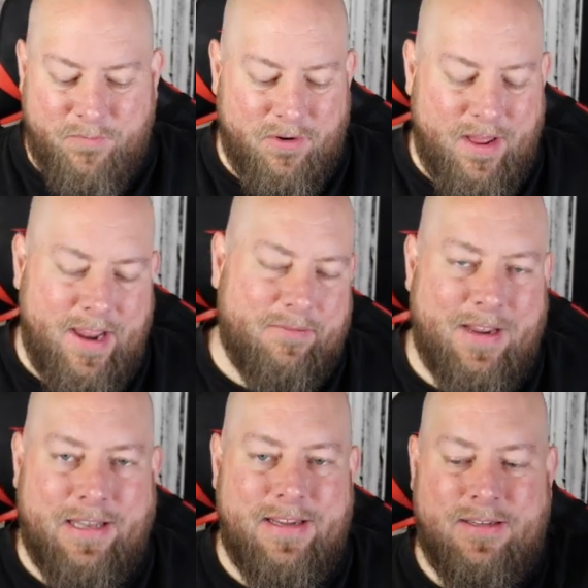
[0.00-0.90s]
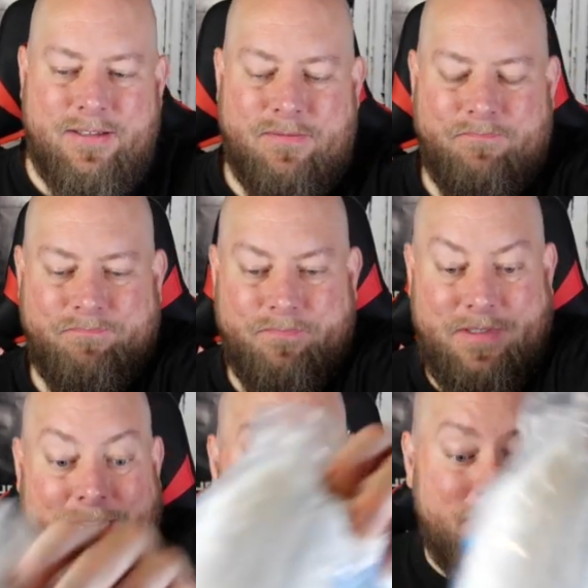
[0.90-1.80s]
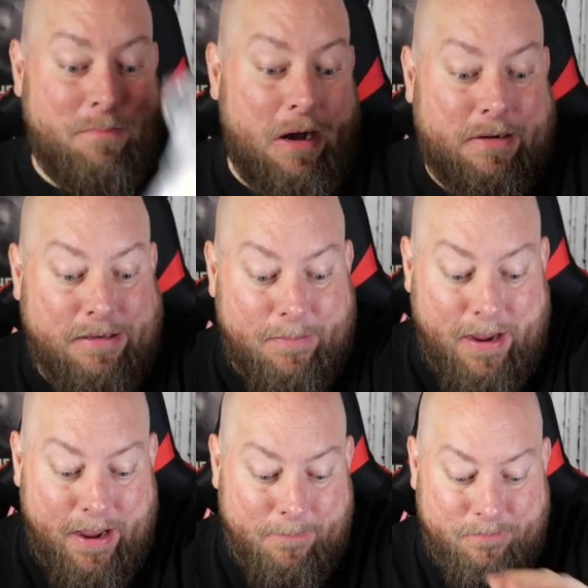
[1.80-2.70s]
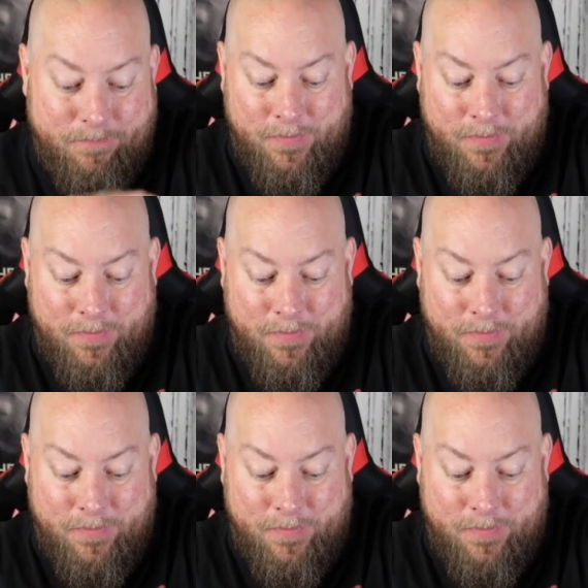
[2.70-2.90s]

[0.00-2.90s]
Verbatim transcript: for like at least $10, I bet.